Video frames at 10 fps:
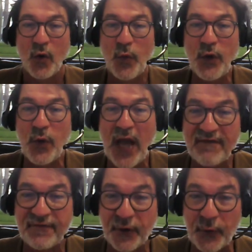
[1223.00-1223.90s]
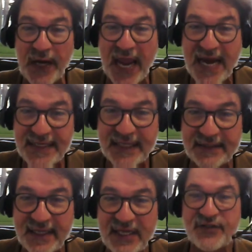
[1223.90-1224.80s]
will have
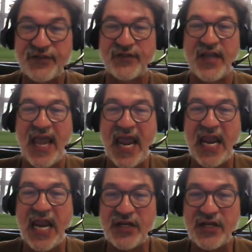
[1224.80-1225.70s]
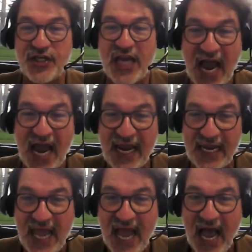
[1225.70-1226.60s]
created is AGI.
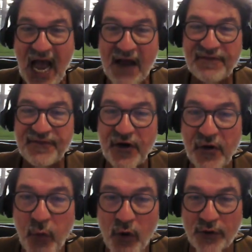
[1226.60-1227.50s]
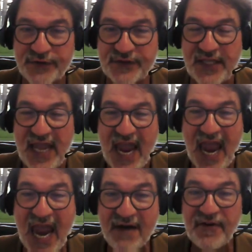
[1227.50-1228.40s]
Afterwards,
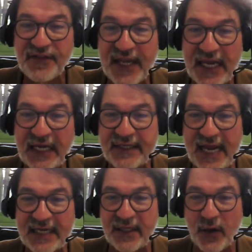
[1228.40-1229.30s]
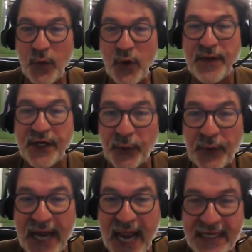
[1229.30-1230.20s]
everything that will be
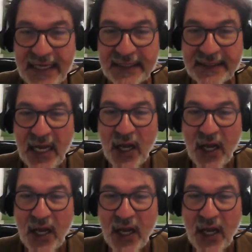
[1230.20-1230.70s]
created